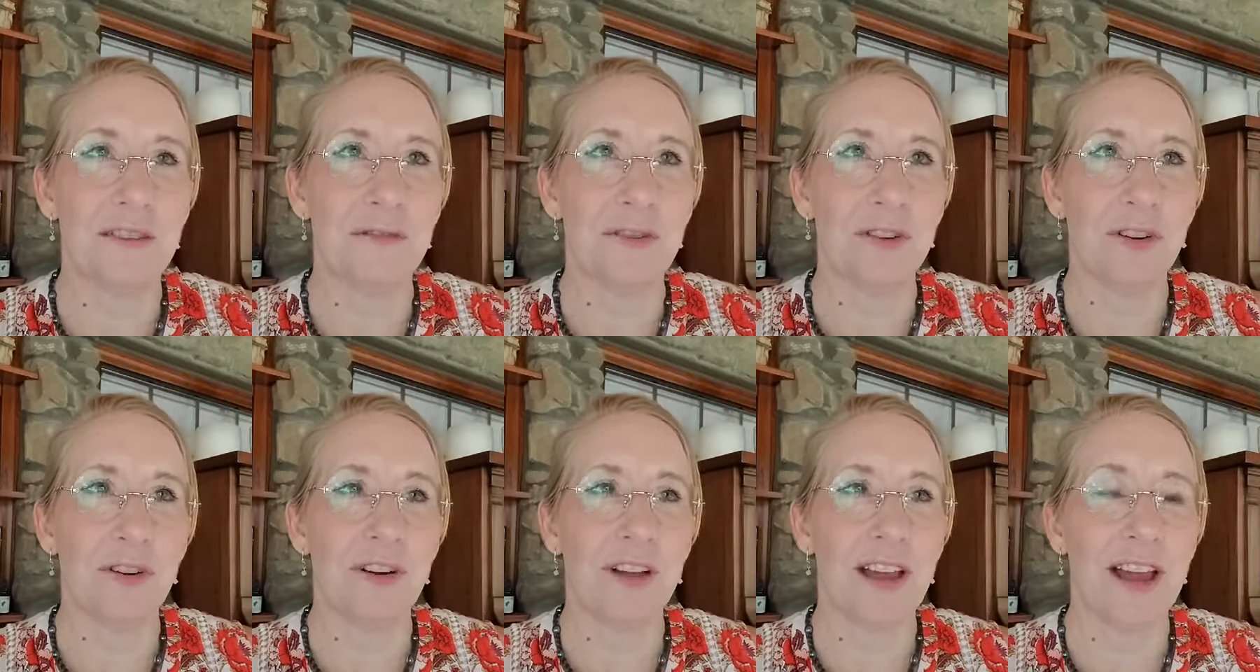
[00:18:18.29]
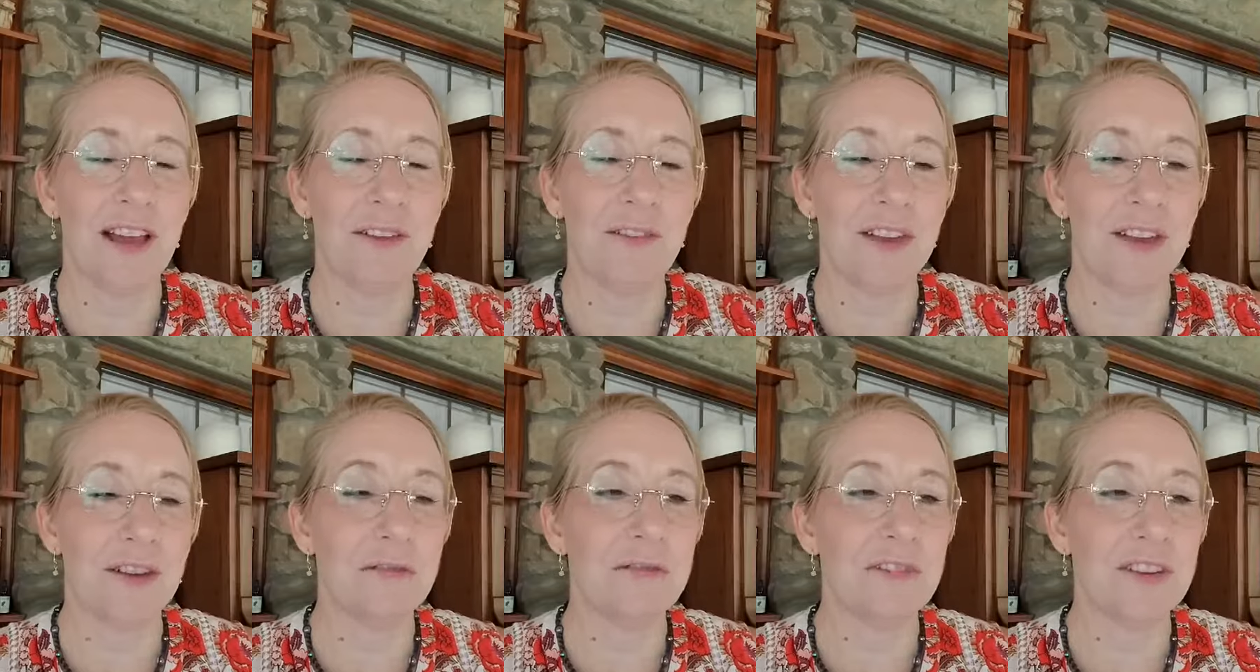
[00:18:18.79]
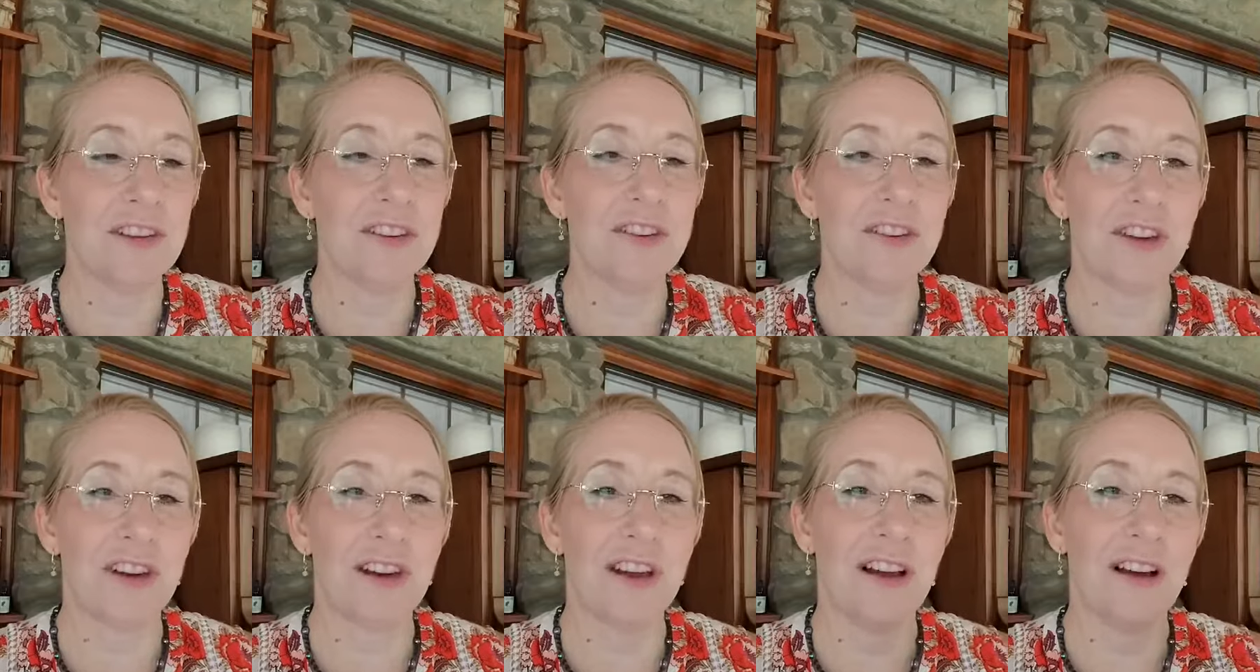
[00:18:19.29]
if you're having a
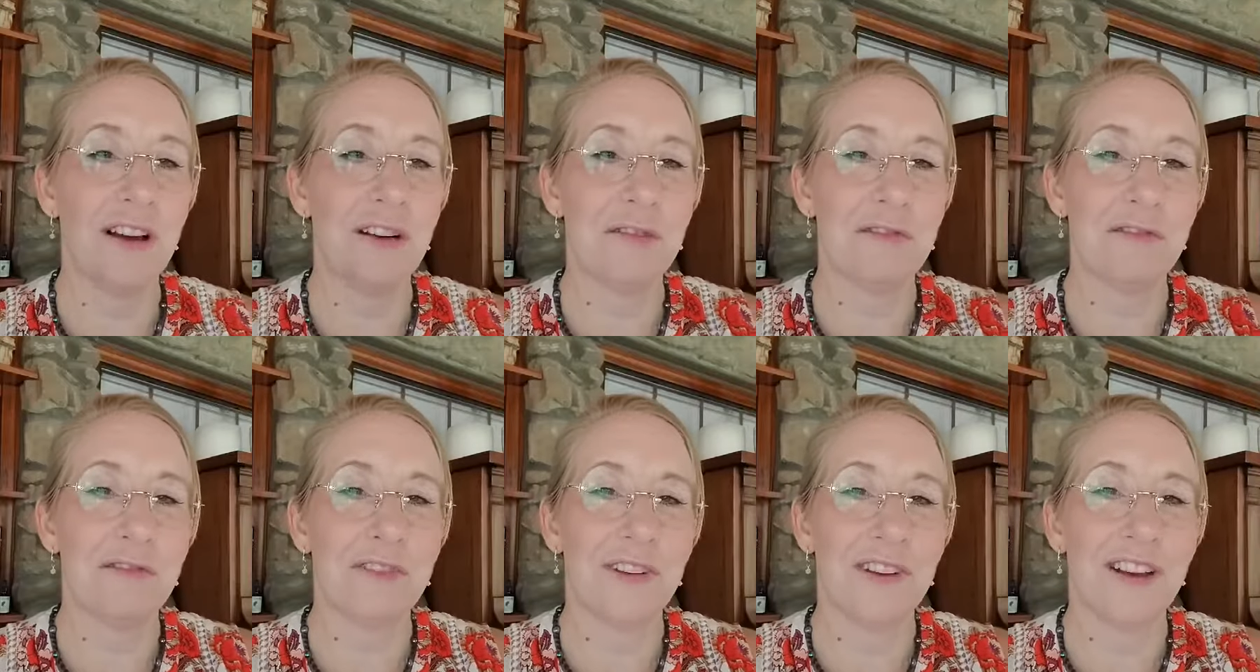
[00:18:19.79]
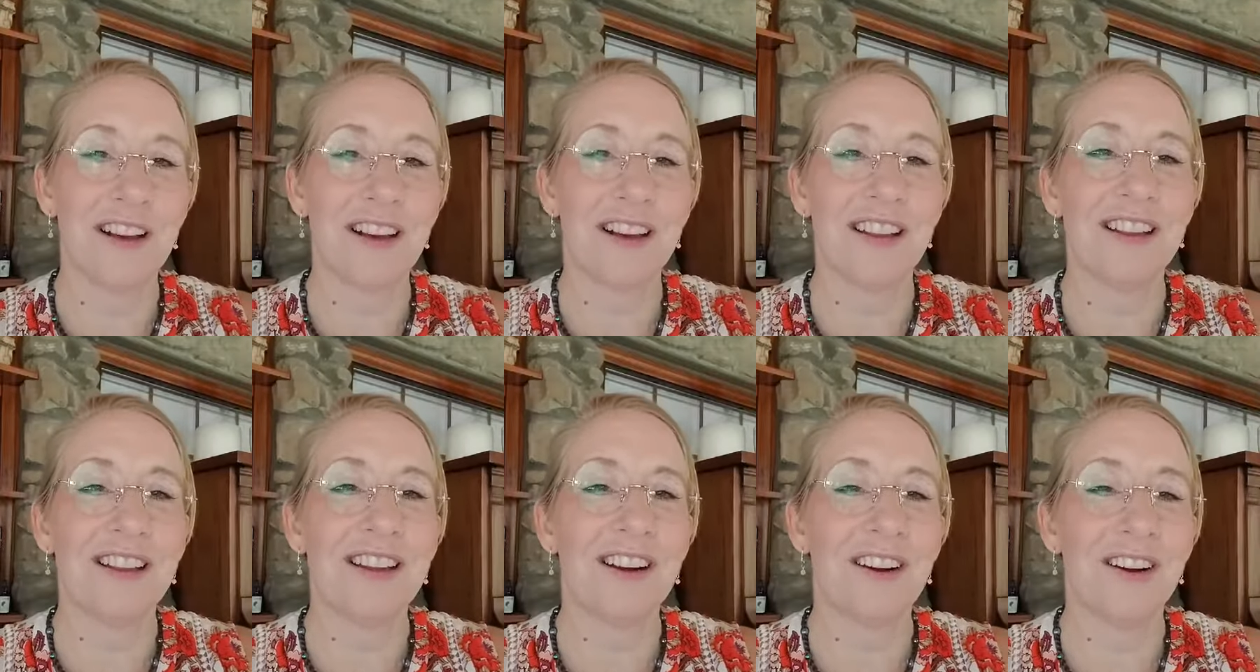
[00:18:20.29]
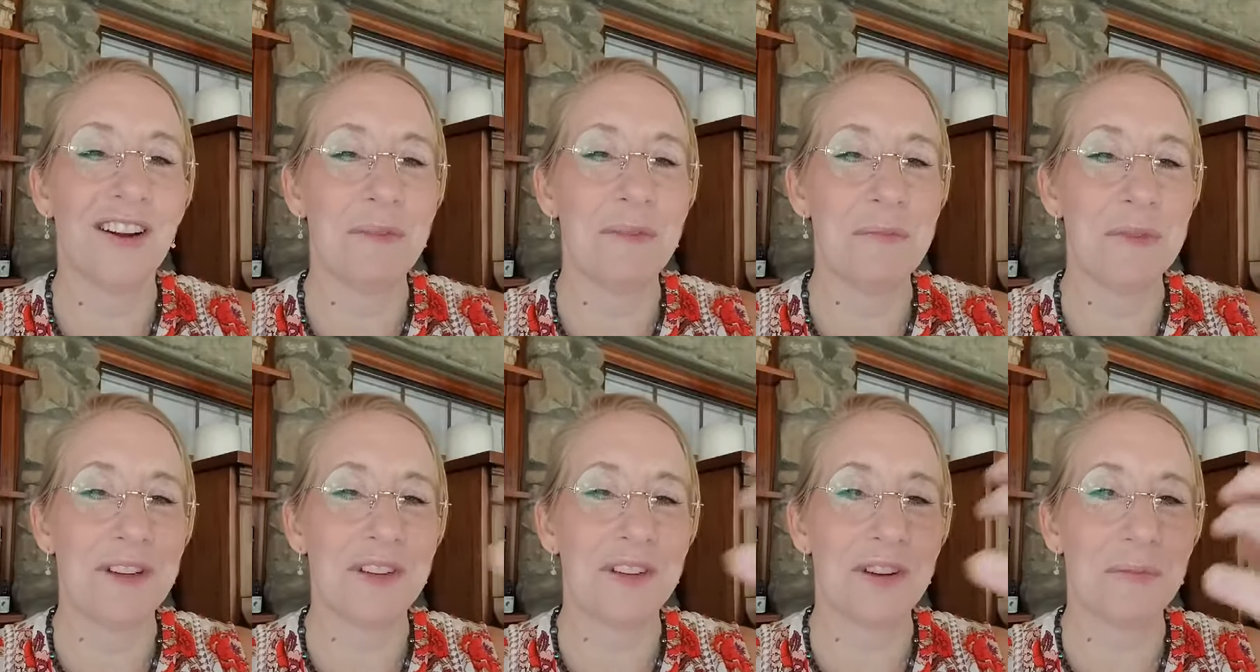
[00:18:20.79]
vision of a clear
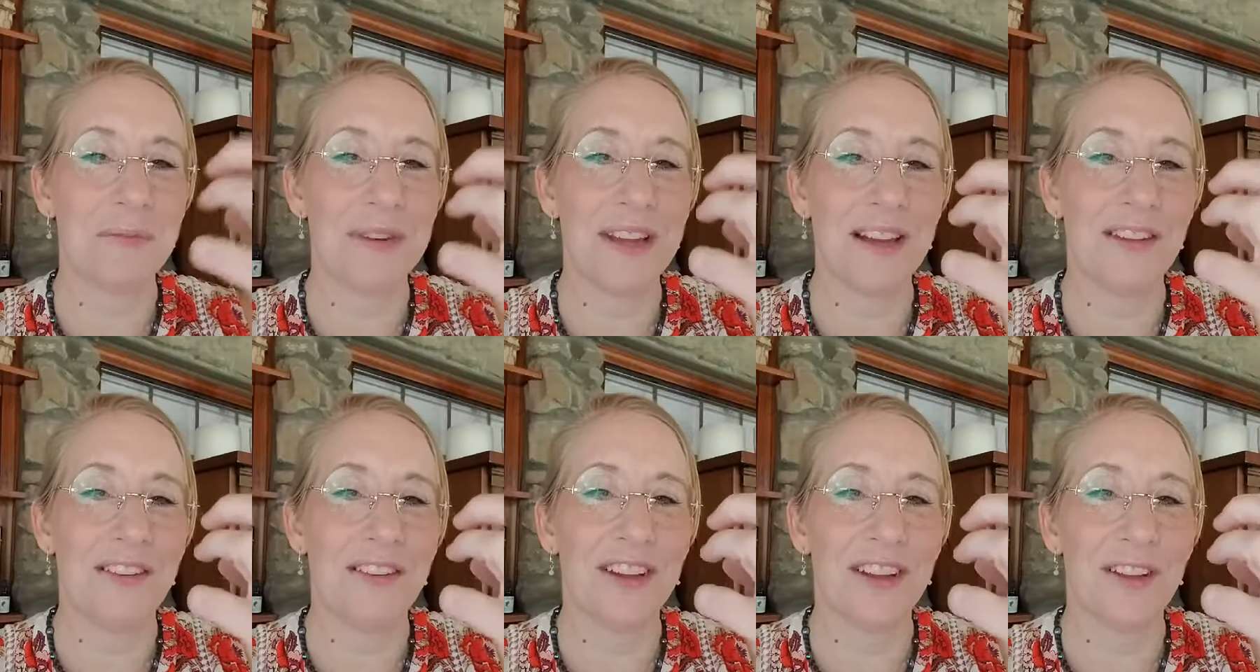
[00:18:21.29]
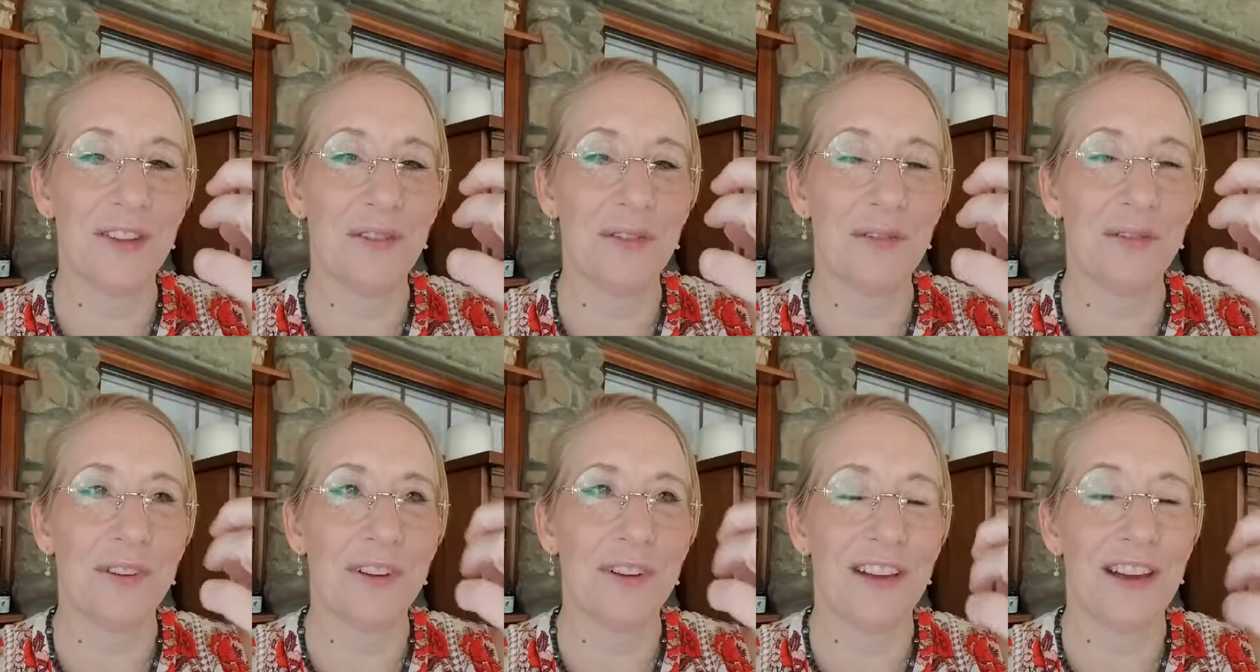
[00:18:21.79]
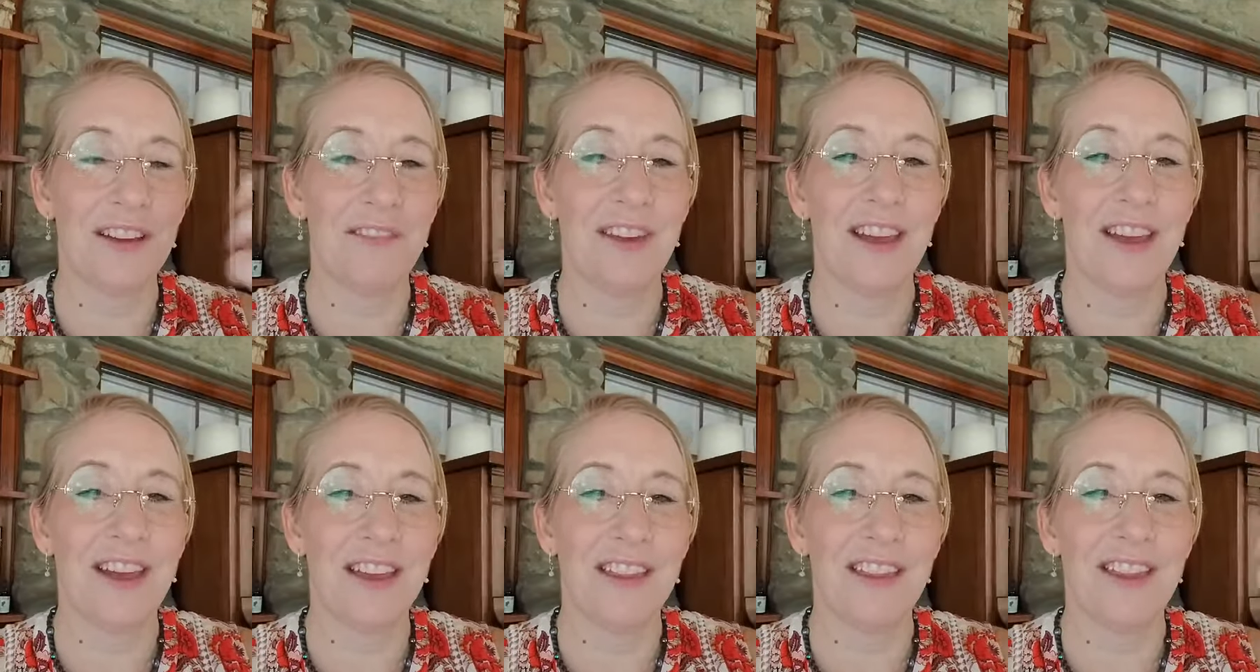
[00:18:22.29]
image come down at you, I've
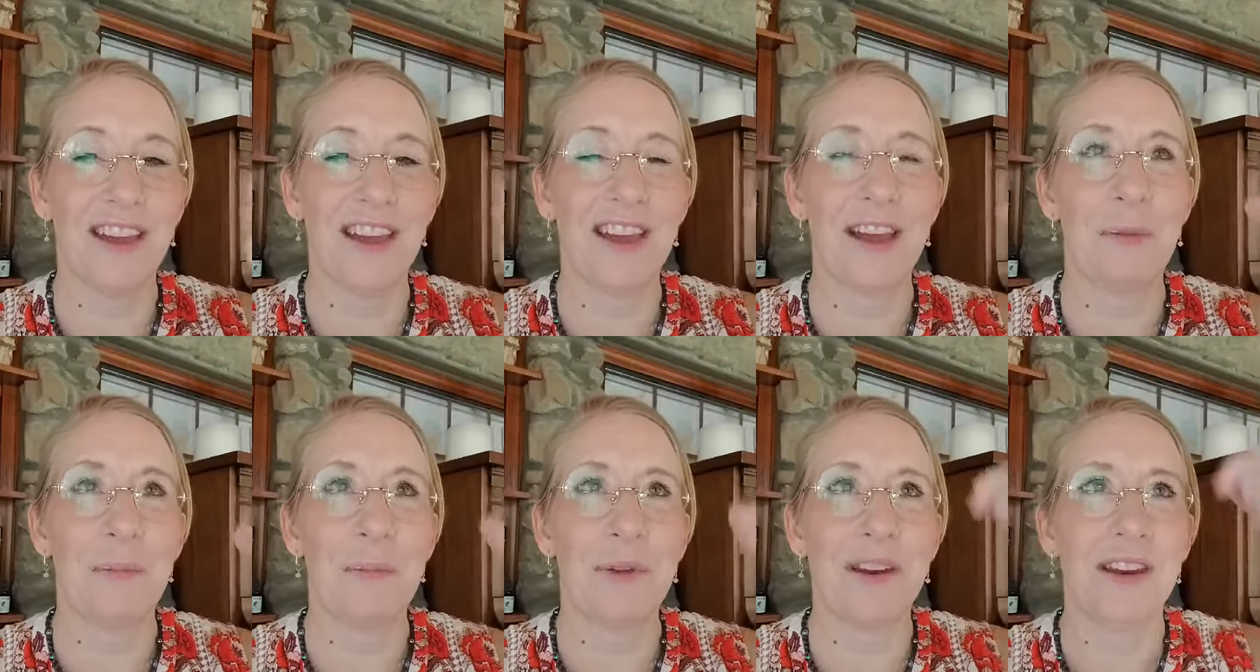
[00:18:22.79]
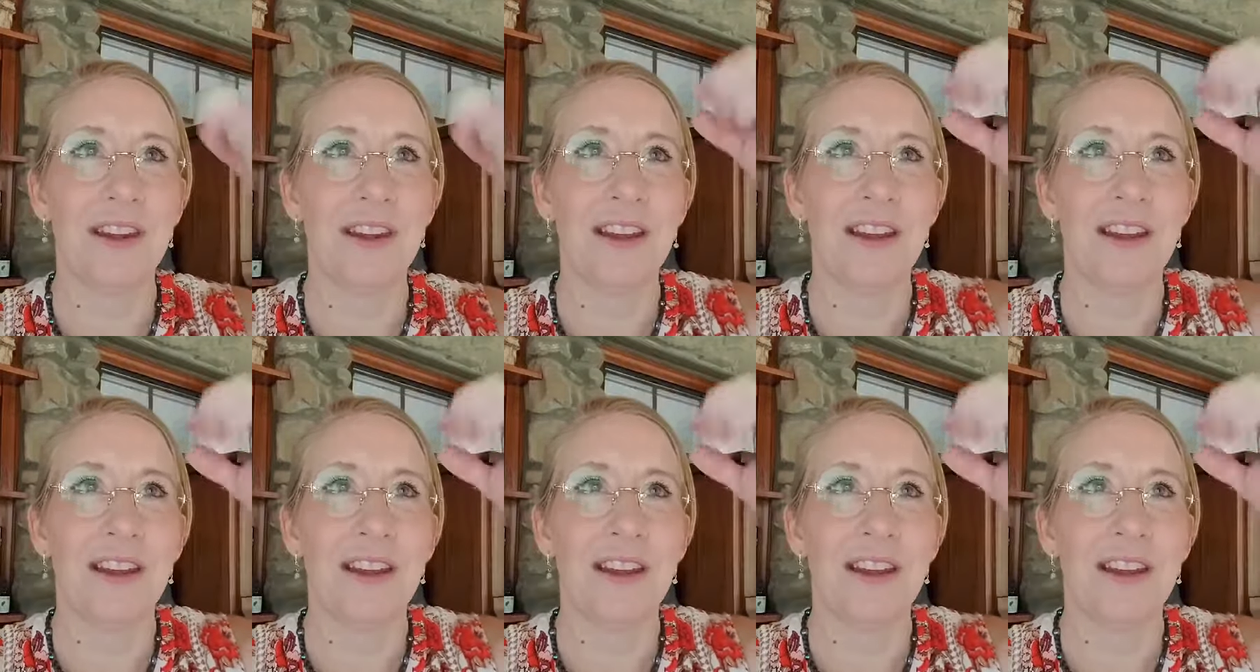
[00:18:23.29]
had that happen